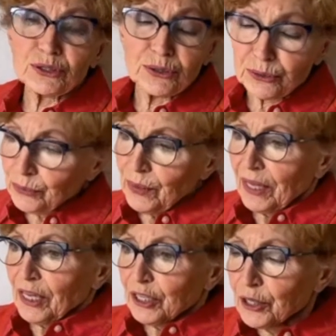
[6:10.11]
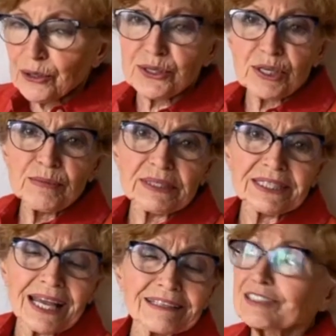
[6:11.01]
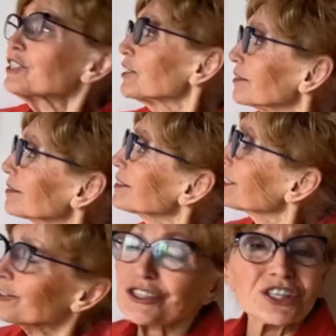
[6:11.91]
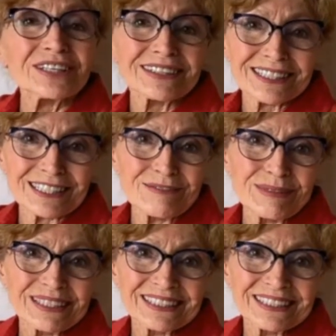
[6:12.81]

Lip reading: who used them and still cherish them.